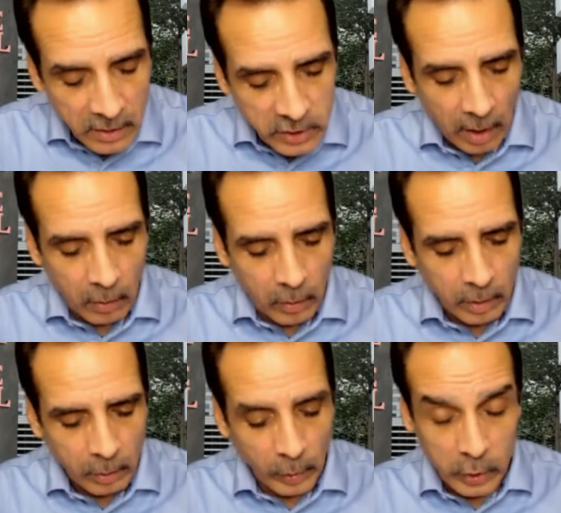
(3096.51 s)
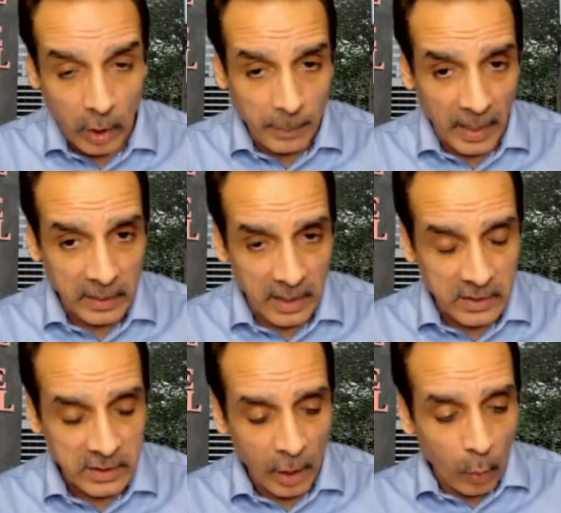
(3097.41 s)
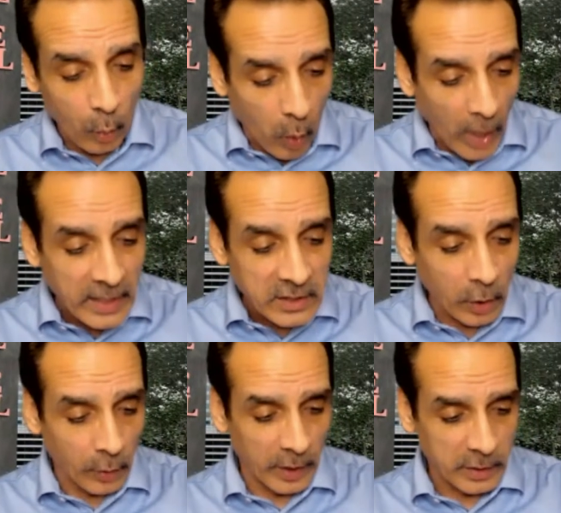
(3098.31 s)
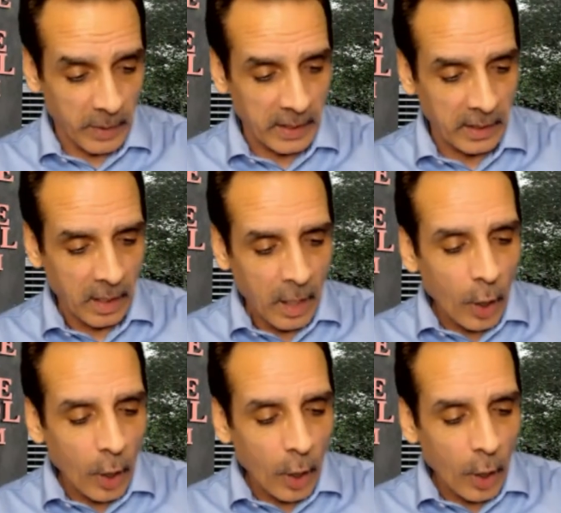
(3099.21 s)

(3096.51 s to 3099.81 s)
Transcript: So we talk about this. What is earnest money?